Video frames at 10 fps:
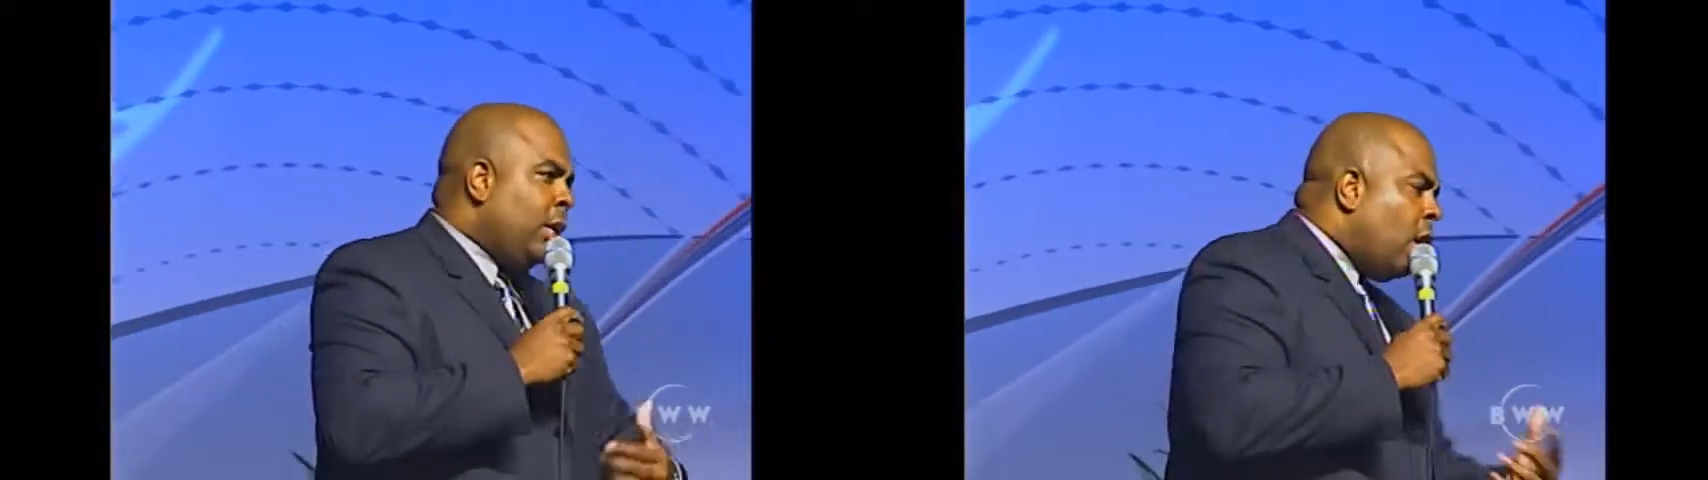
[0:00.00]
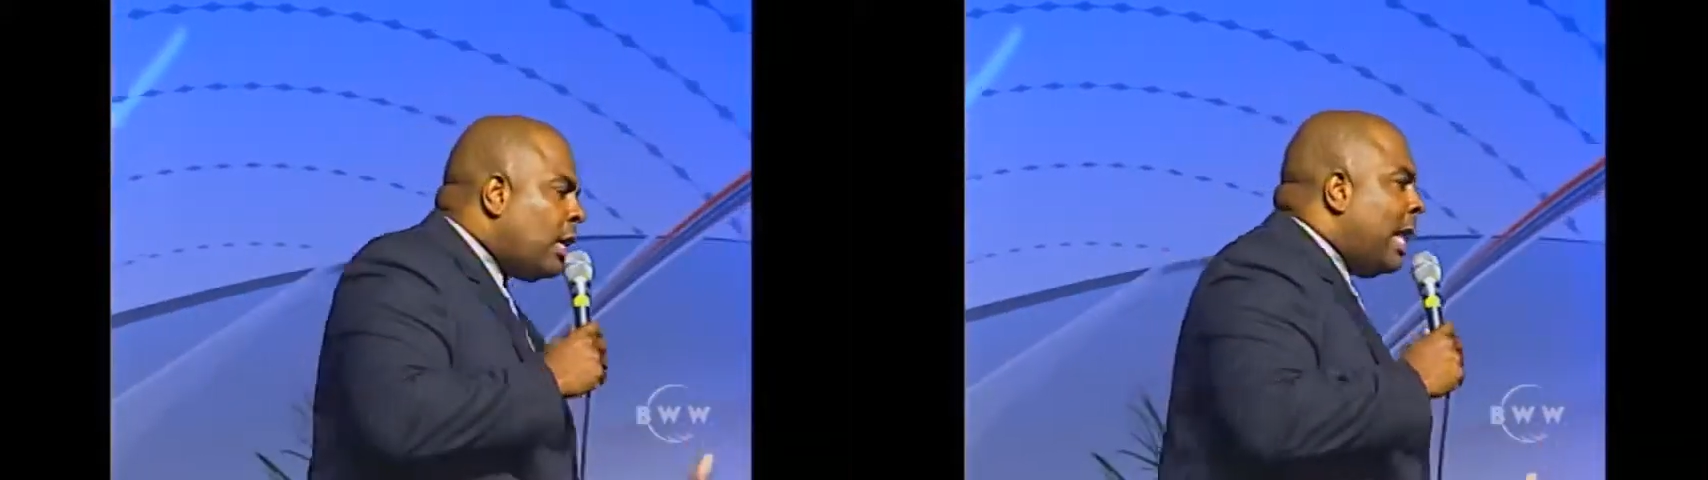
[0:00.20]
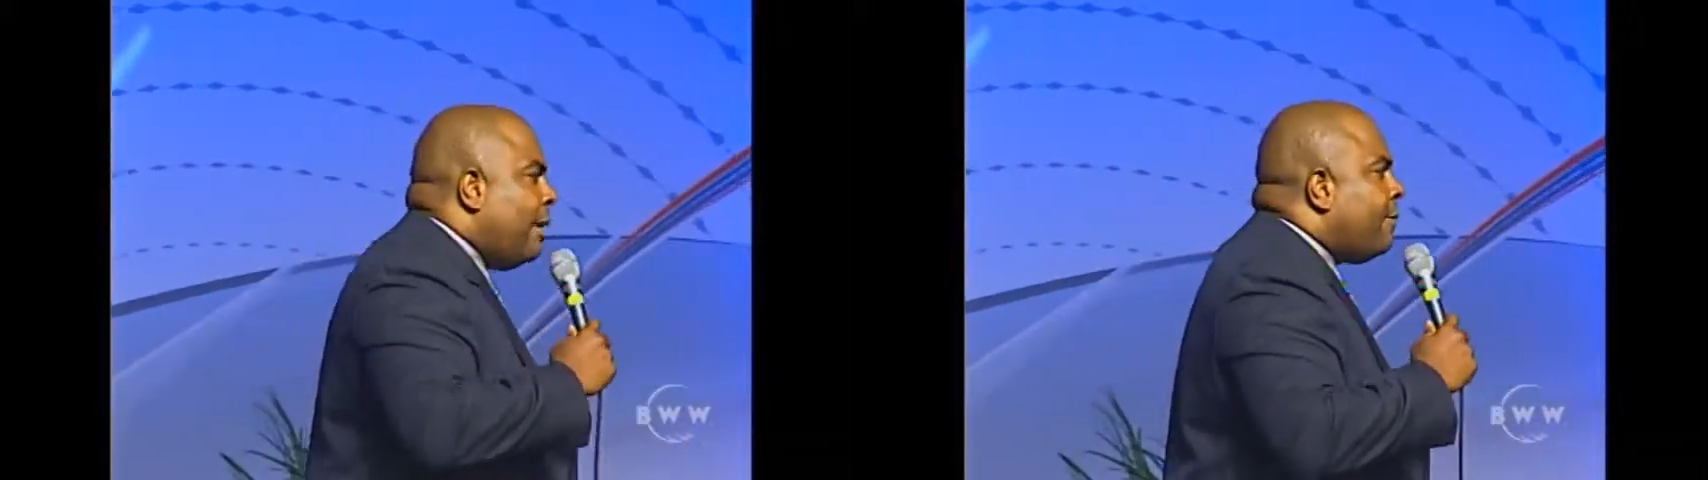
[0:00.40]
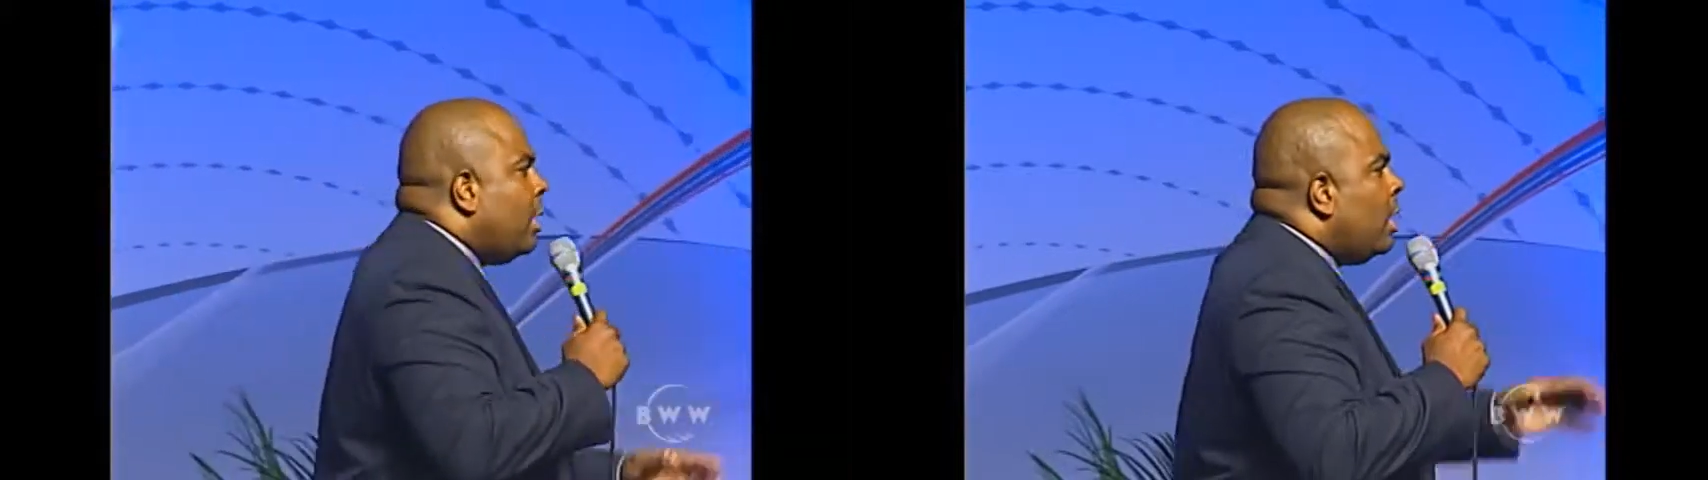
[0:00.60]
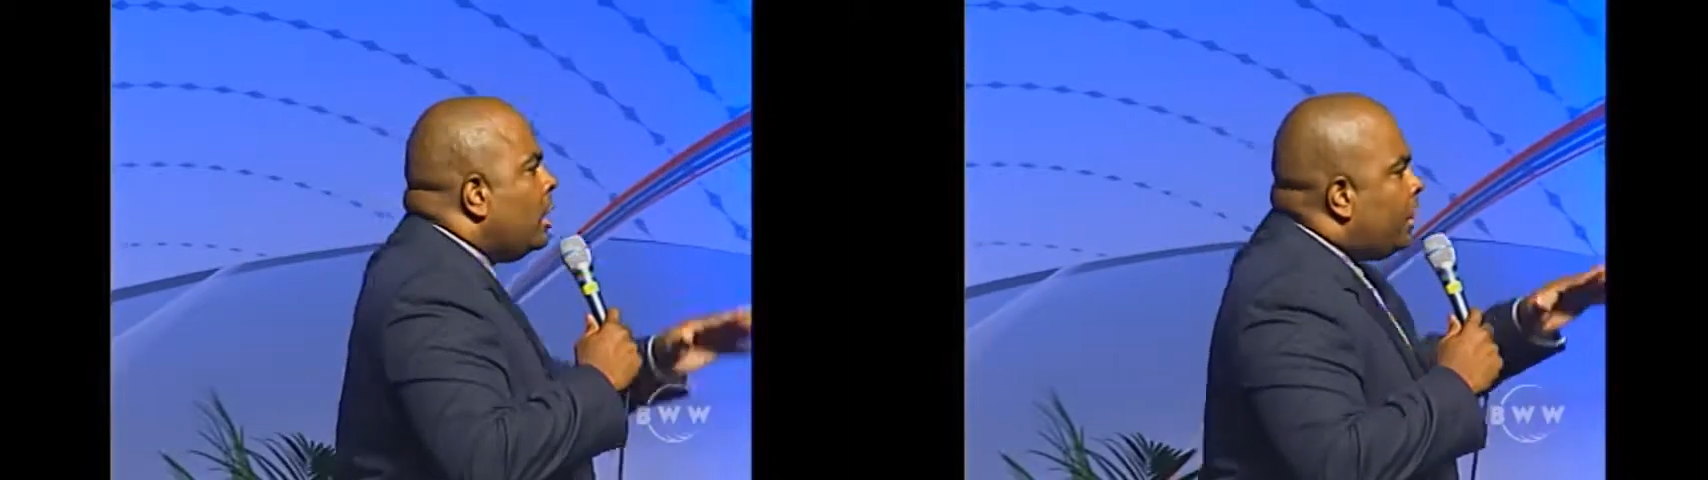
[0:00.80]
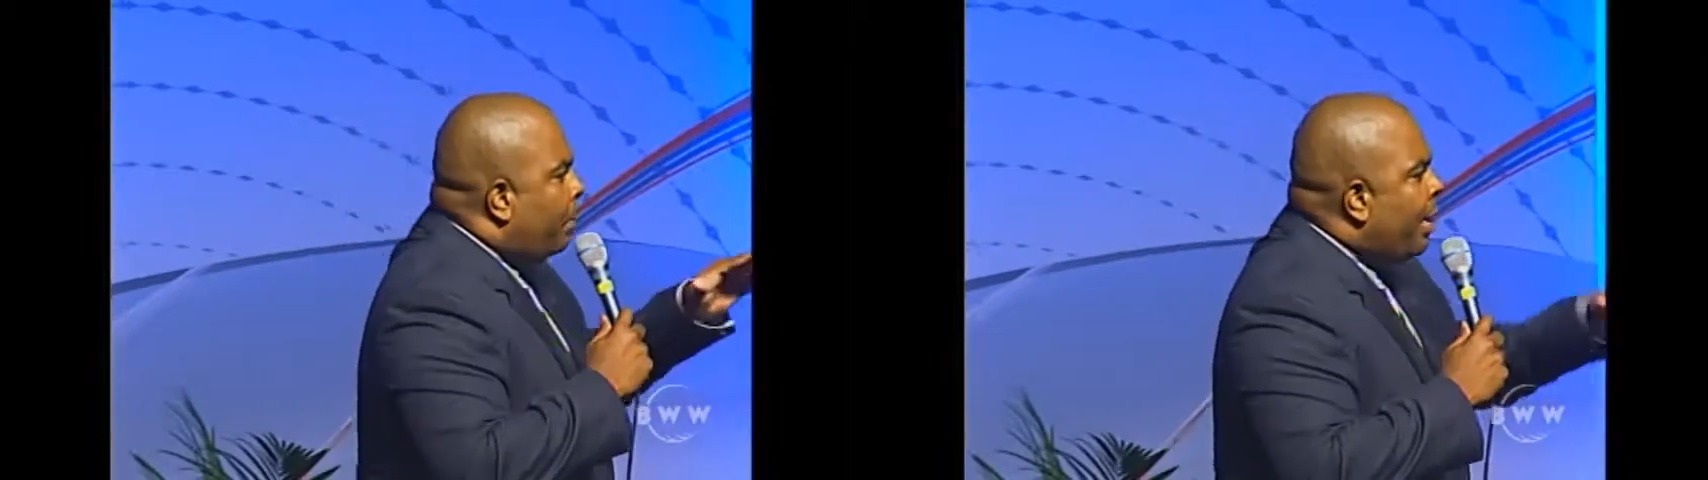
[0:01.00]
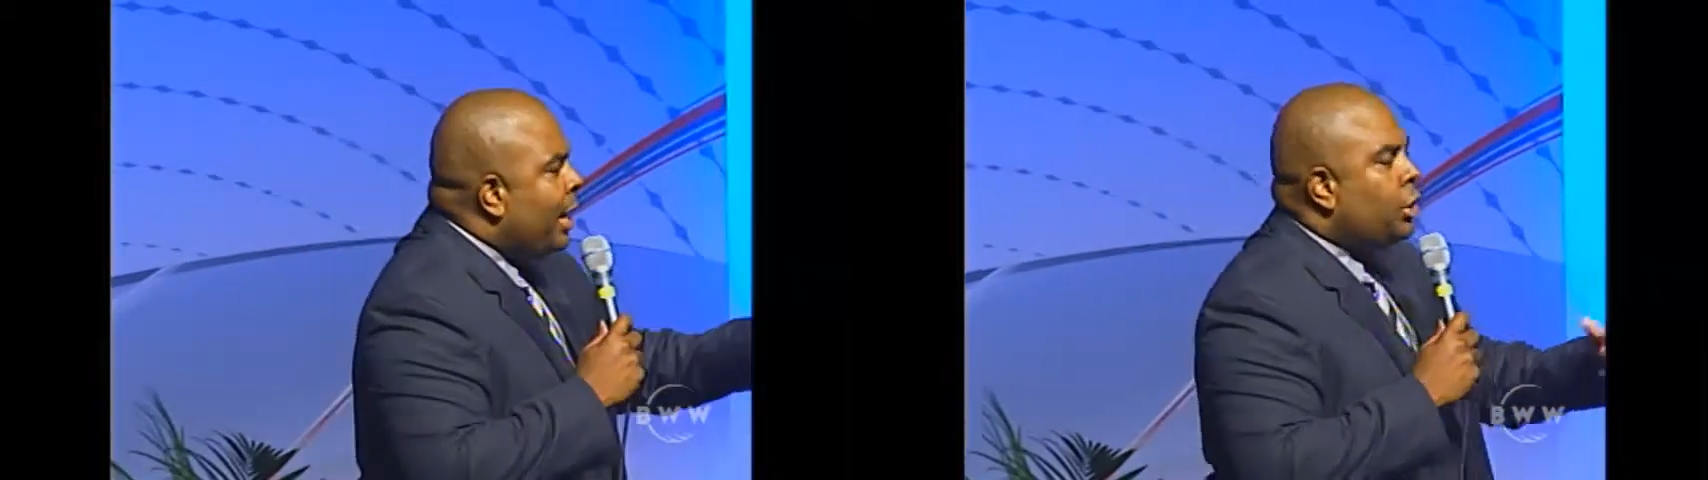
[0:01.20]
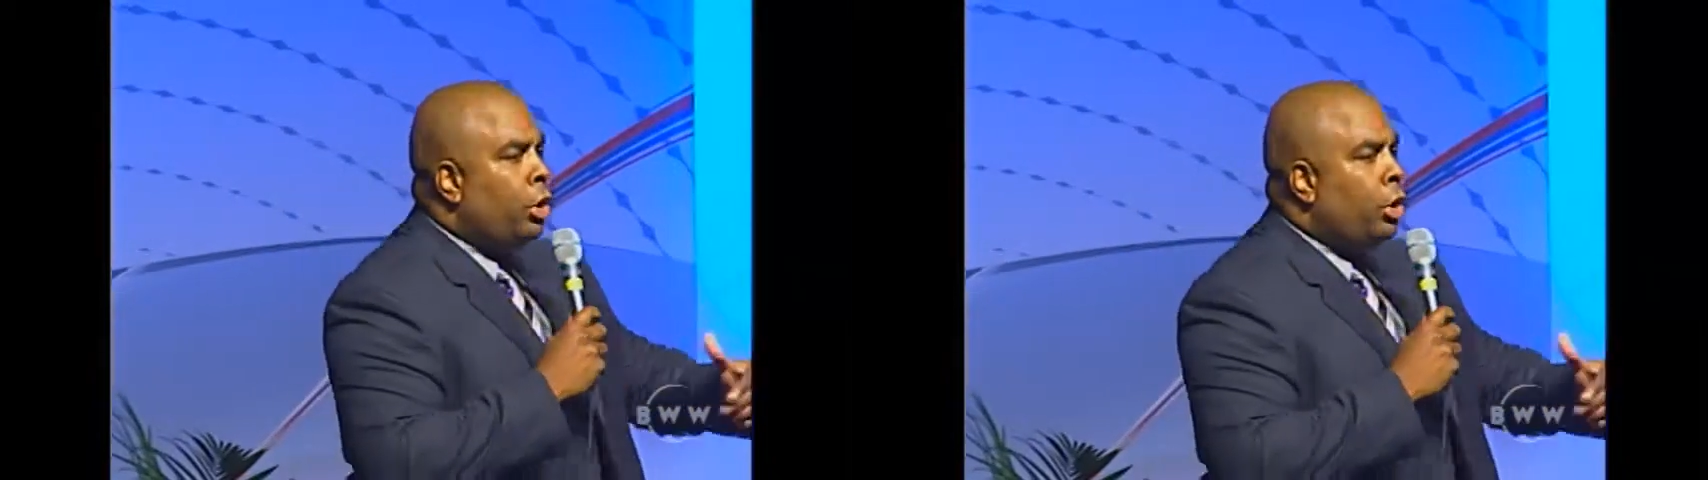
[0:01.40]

your life depends